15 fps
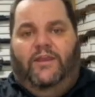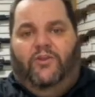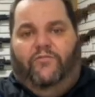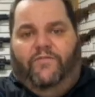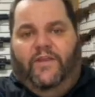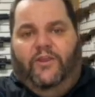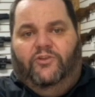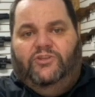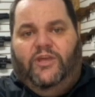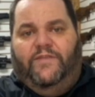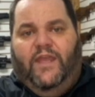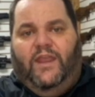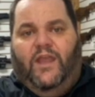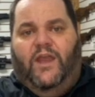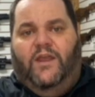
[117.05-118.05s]
your finger's on
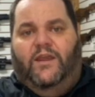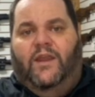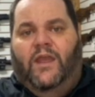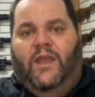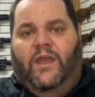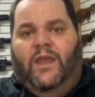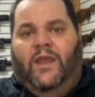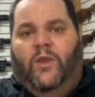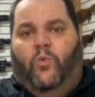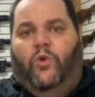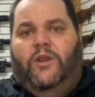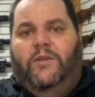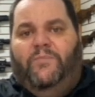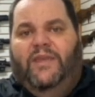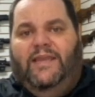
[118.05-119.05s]
that gun,
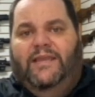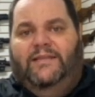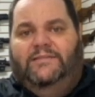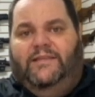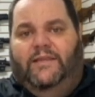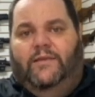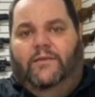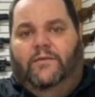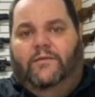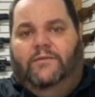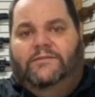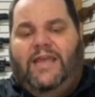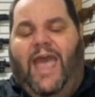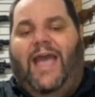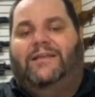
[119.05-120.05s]
wouldn't it be easy
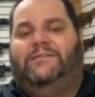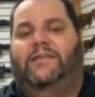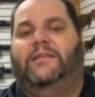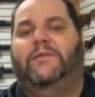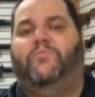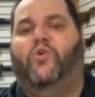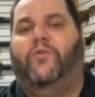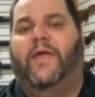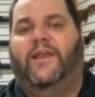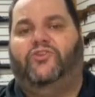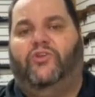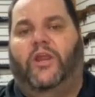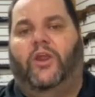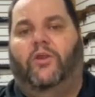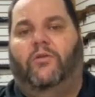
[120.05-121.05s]
to accidentally pull that
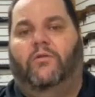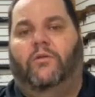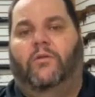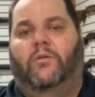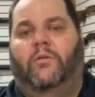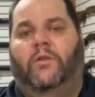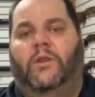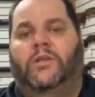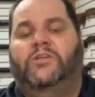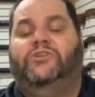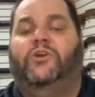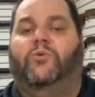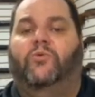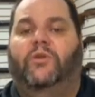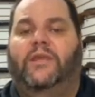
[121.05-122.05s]
trigger?
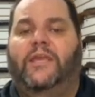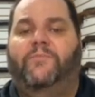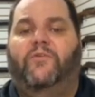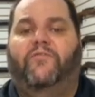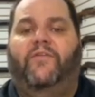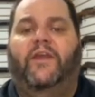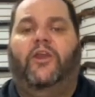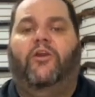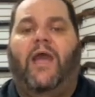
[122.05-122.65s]
So keep your finger